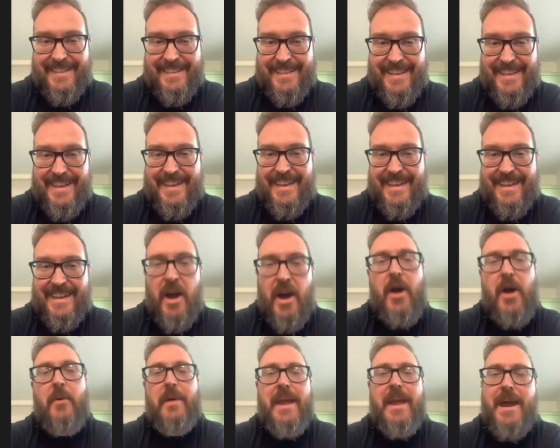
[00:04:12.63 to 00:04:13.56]
yeah.
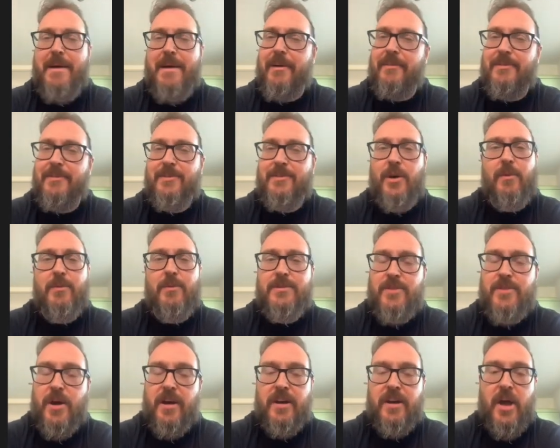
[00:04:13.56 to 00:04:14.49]
Oh yeah, I was
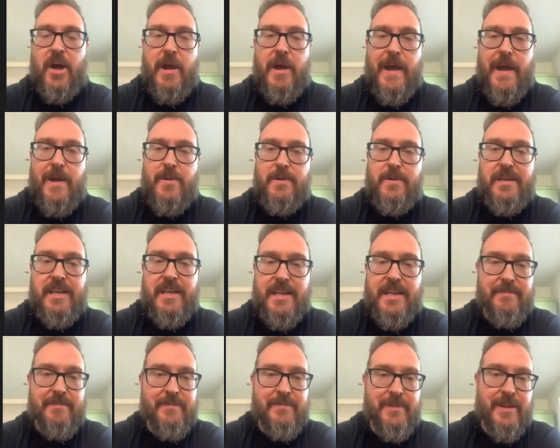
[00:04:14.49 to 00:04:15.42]
RKO
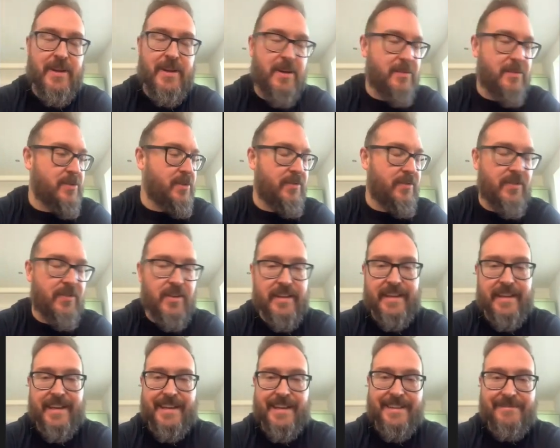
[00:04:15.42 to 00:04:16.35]
dear, stuff like
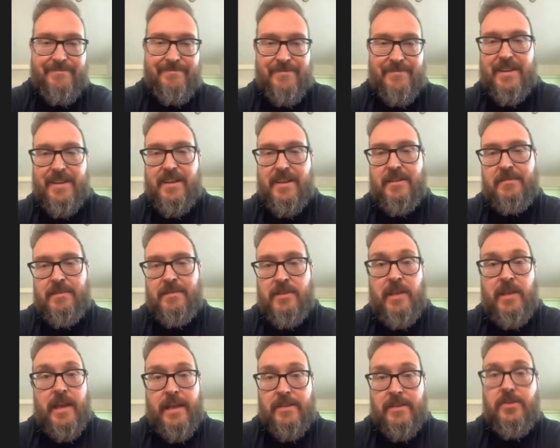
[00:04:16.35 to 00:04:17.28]
that.
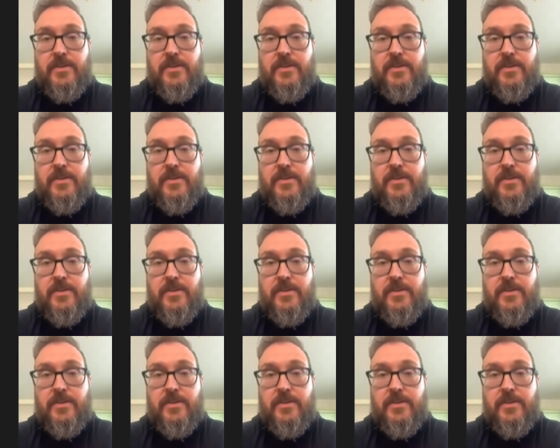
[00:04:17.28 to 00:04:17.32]
It's